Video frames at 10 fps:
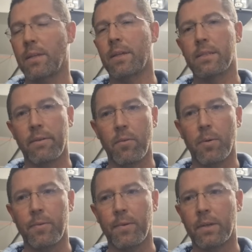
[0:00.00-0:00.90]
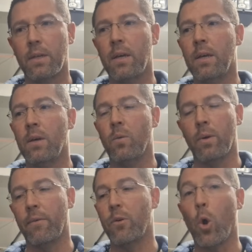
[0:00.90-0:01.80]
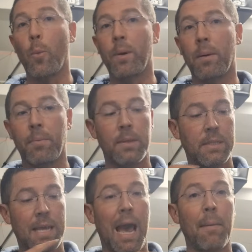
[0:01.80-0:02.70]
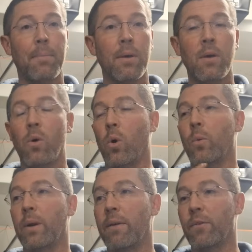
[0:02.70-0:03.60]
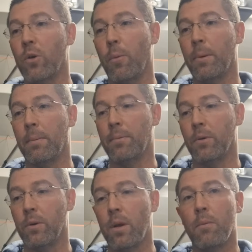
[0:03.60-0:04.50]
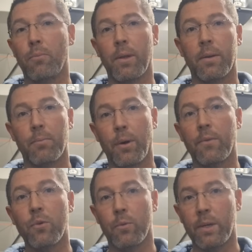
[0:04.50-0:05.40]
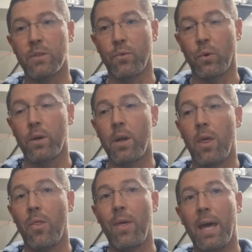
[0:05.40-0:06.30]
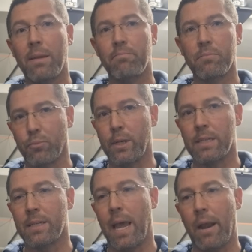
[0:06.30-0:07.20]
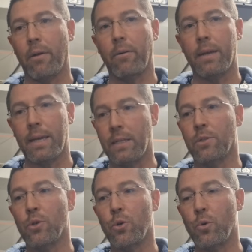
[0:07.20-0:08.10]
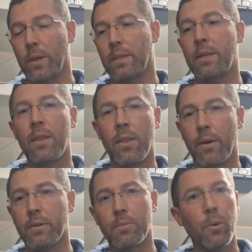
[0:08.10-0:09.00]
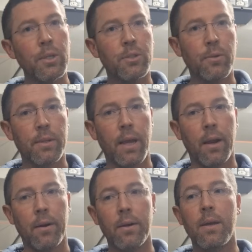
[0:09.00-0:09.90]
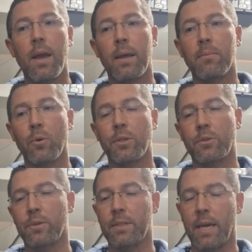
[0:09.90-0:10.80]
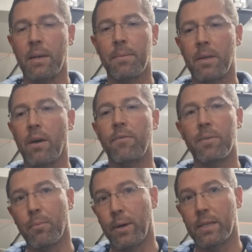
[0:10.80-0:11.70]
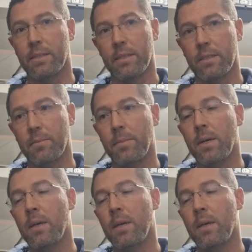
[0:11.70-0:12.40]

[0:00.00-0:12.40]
Nothing is ever perfect. Whenever you open up this cap or whenever you open up your brake fluid reservoir, that brings air into it. There is moisture in the air, and moisture is the enemy of the brake system.